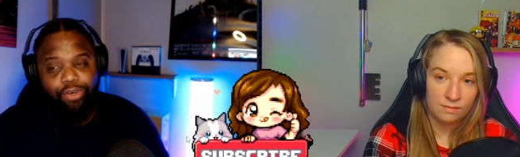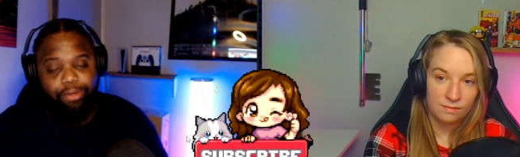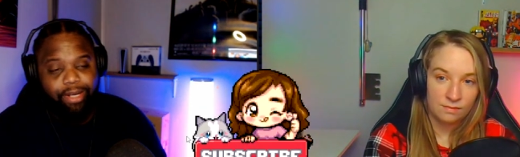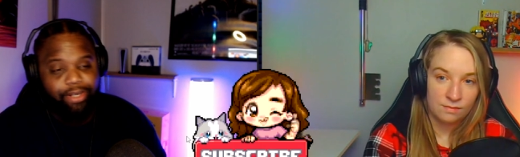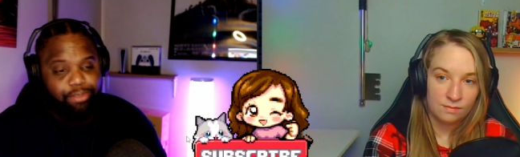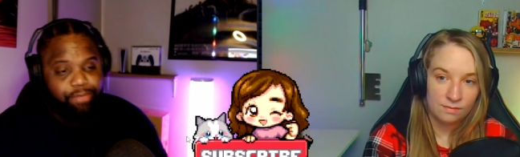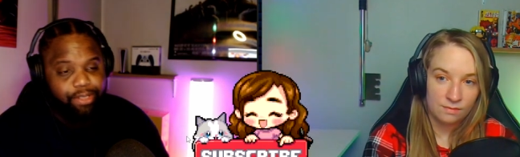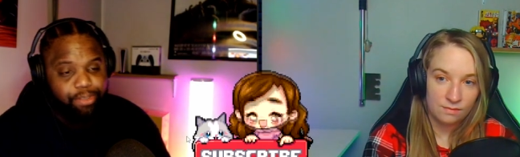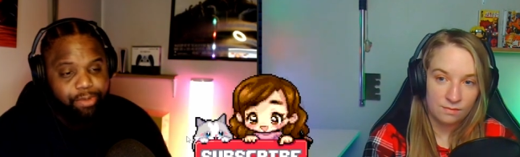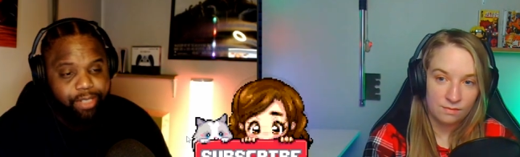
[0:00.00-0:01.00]
Speaker 1: Baker's beard
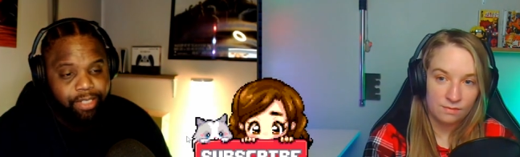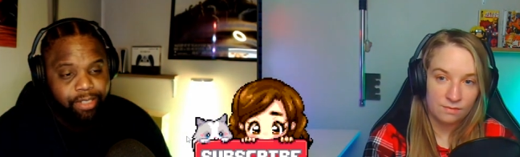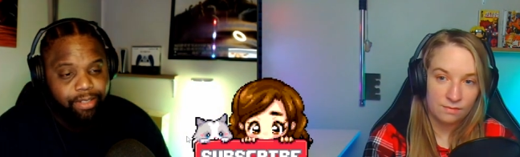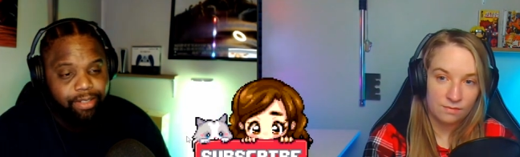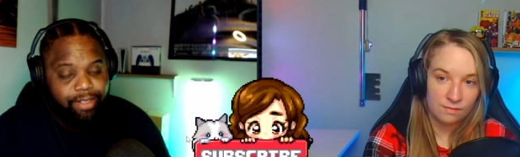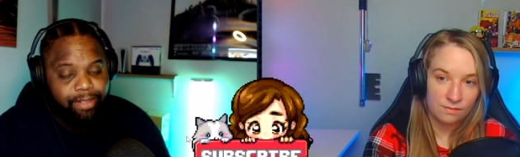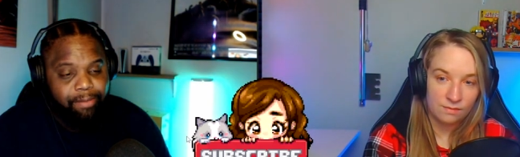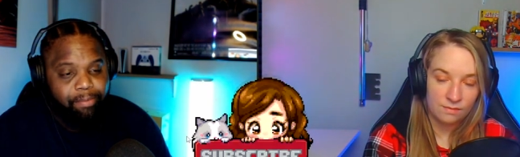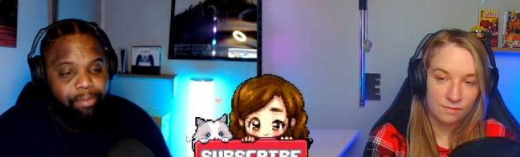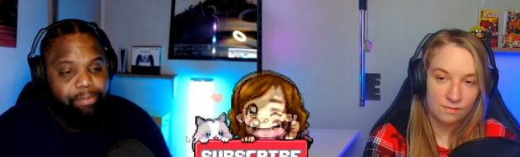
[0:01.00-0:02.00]
is pretty good.
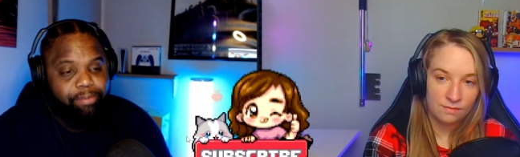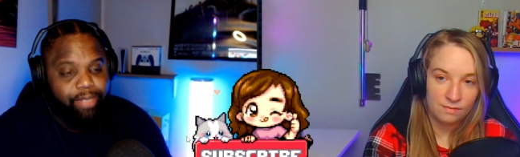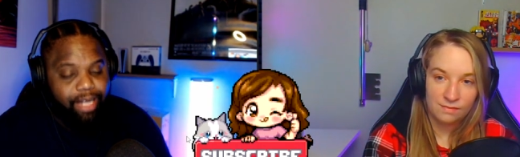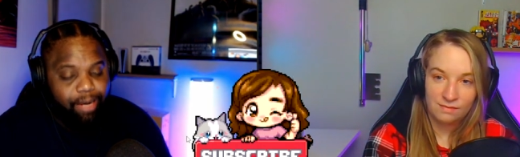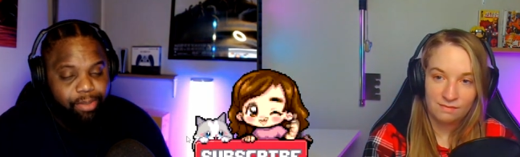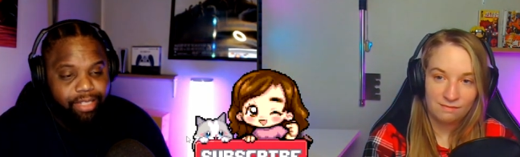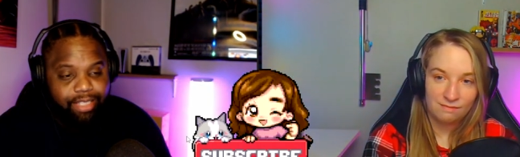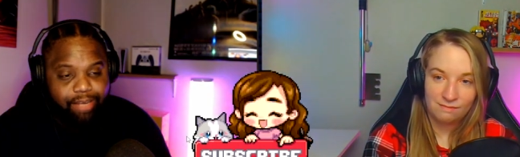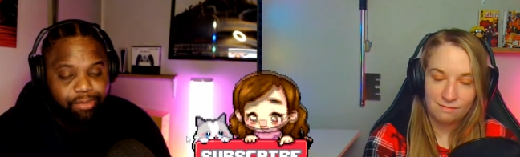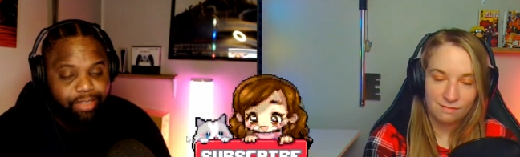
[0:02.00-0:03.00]
But I would have
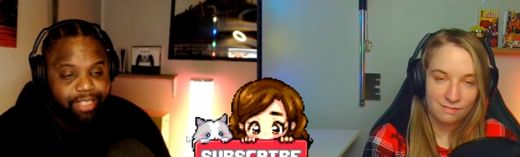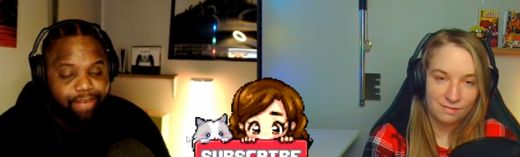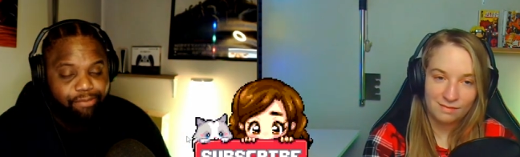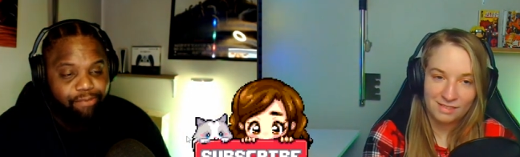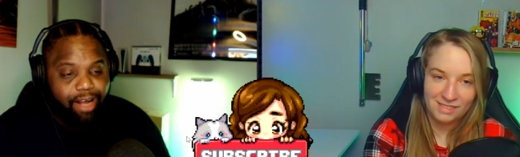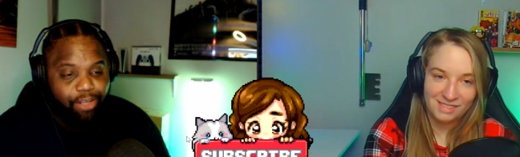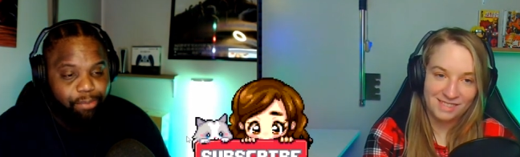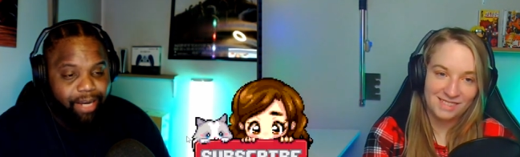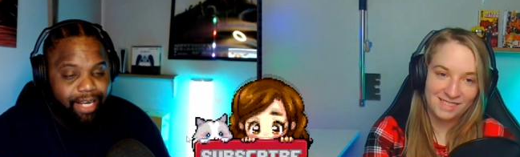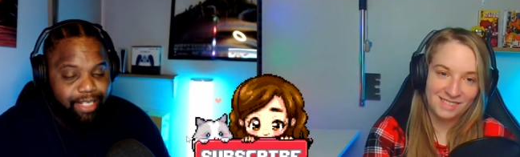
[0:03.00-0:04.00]
definitely not followed
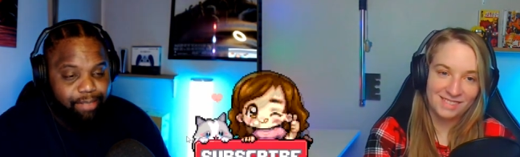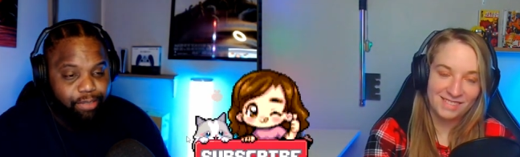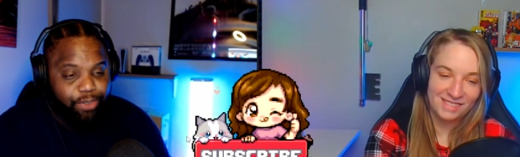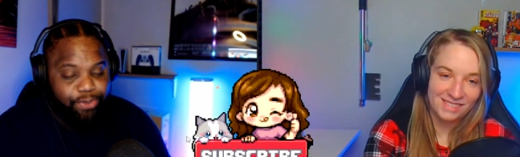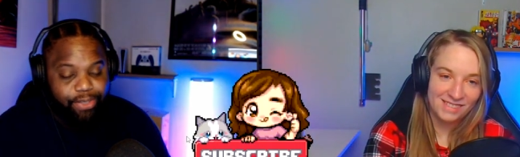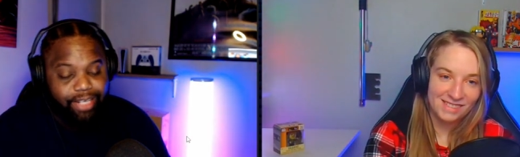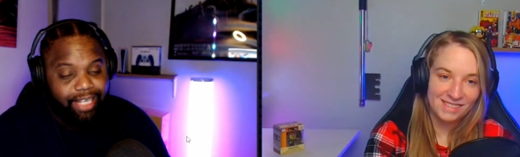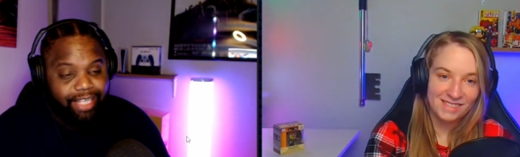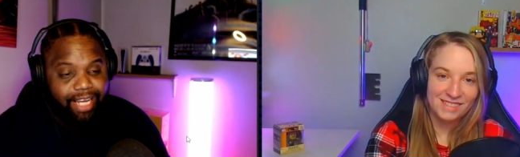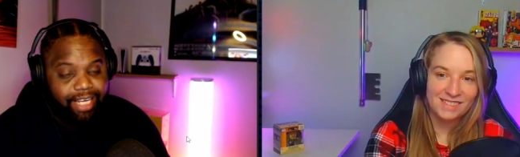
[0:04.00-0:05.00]
behind some loser
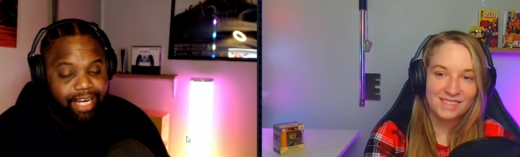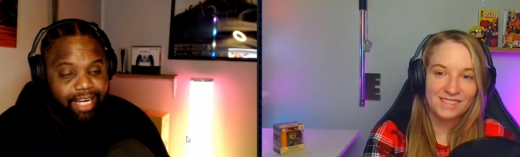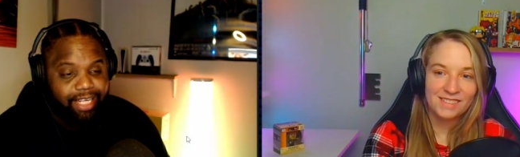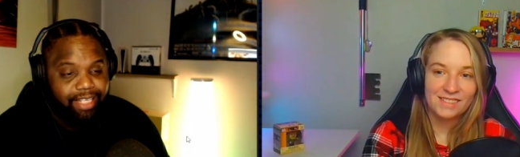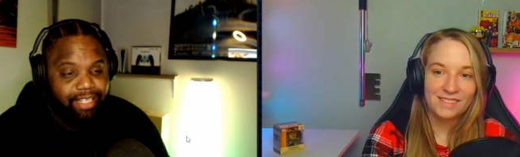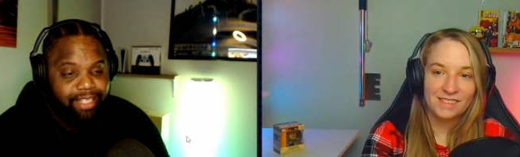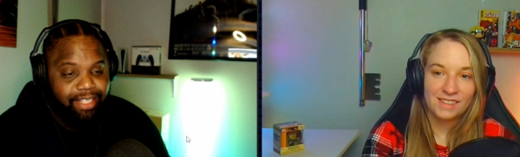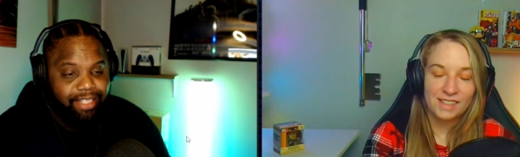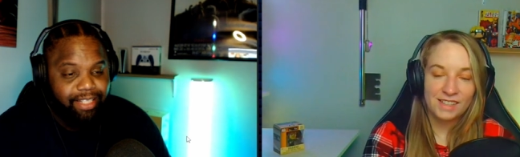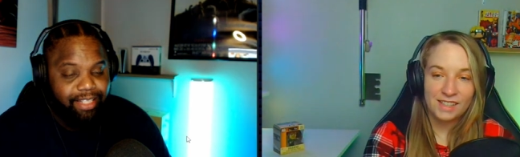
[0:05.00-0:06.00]
like that guy.
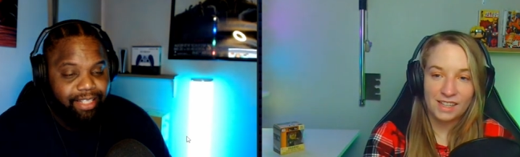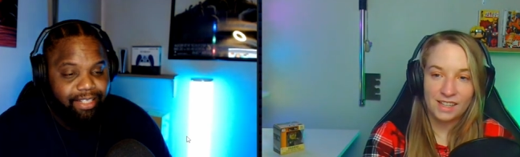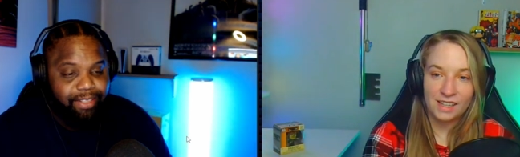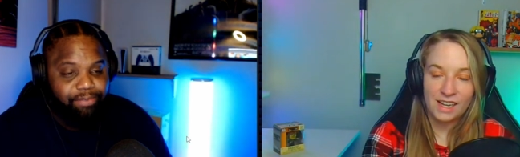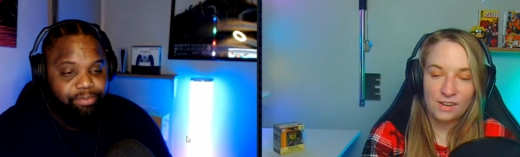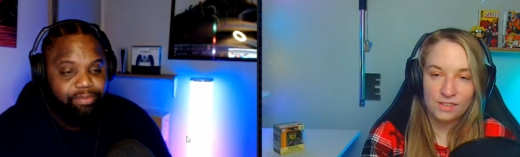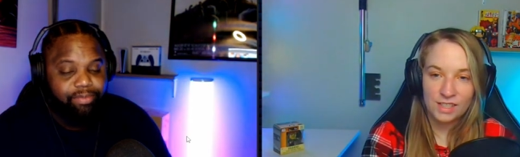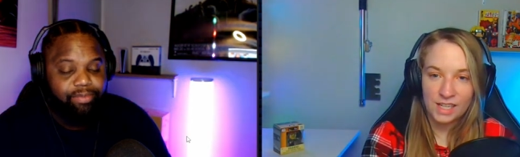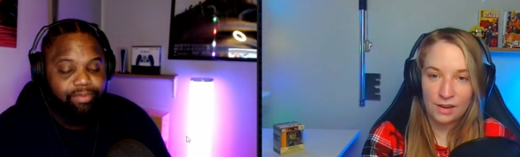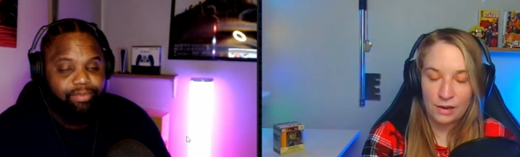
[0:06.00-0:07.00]
Speaker 2: Yeah, I don't
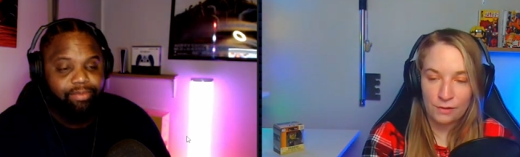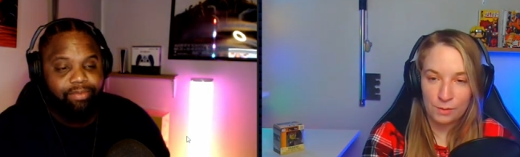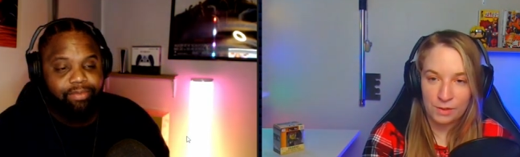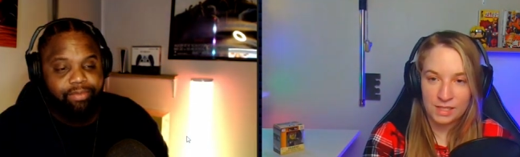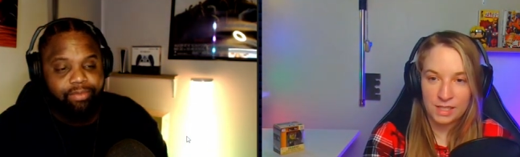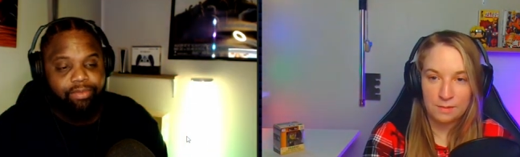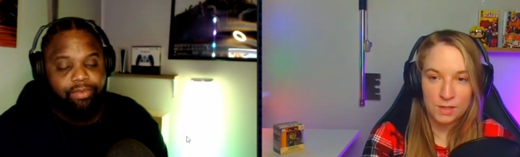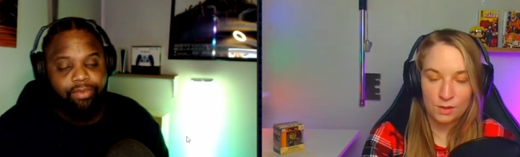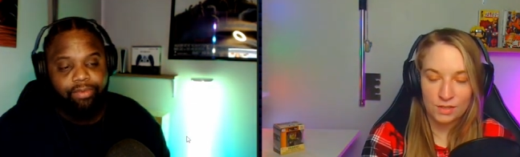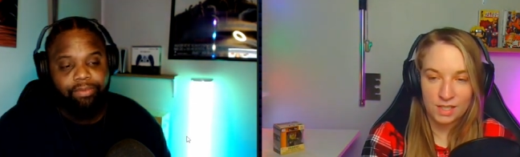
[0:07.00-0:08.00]
see how everyone
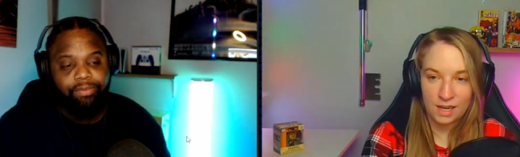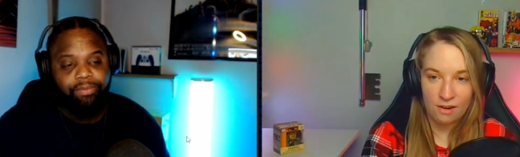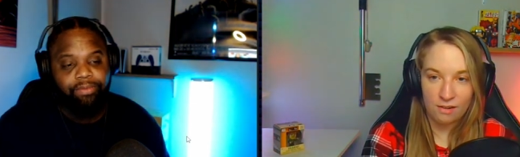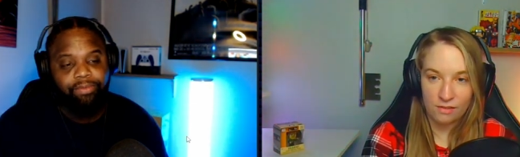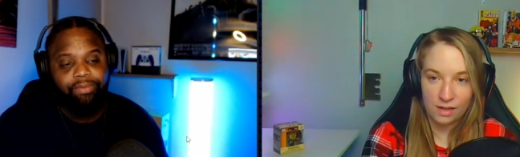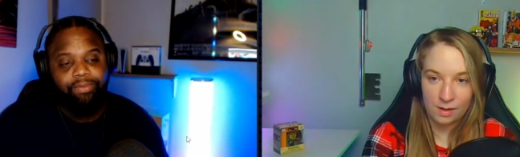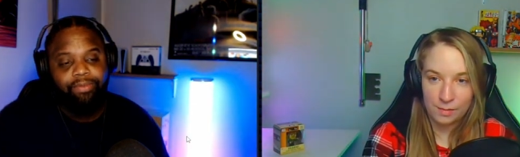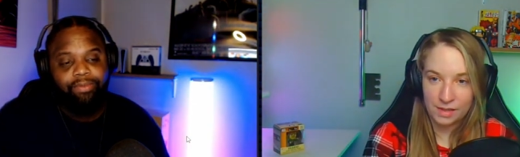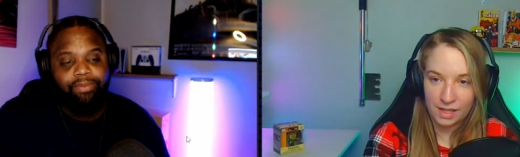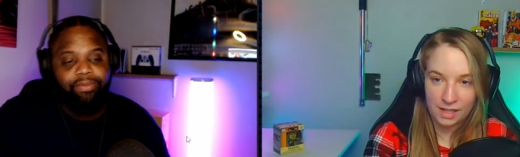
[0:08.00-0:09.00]
seems so scared of
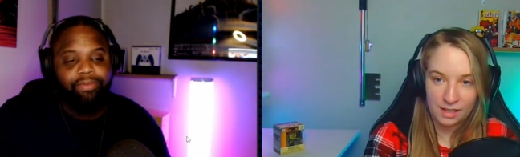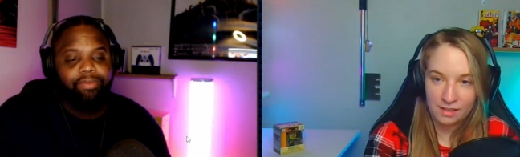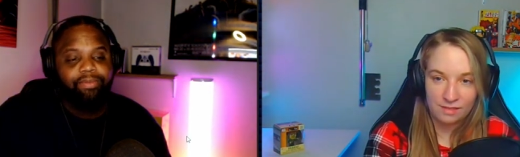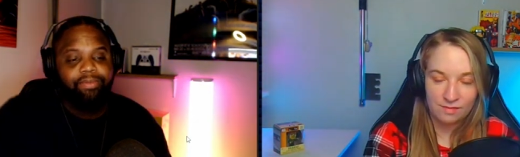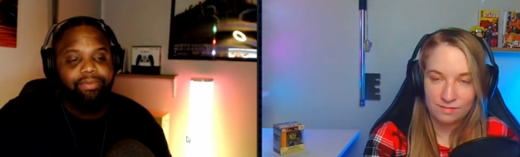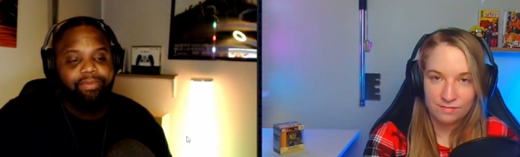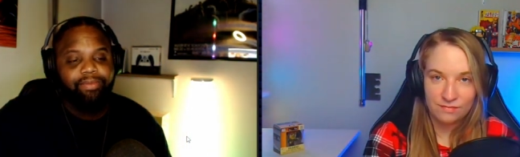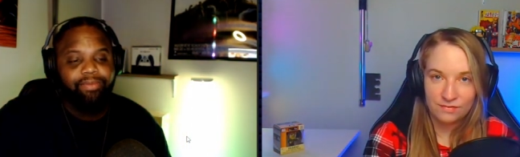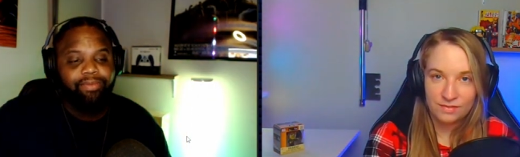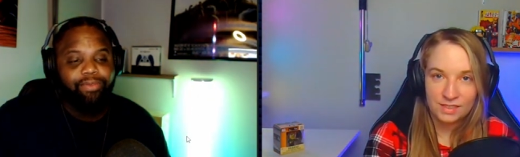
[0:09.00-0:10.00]
him and like
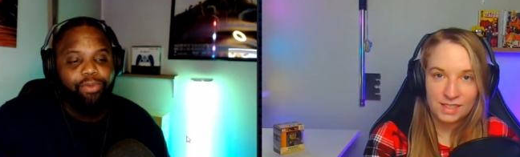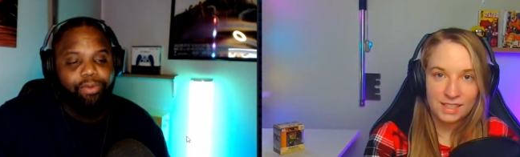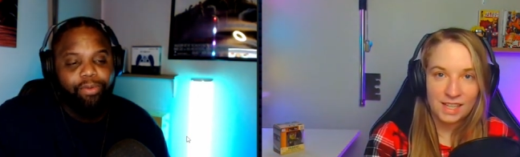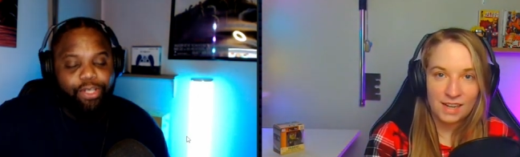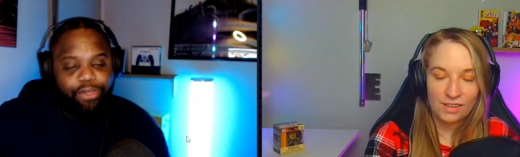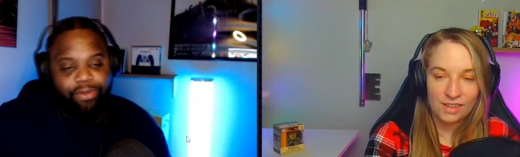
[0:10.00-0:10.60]
were you,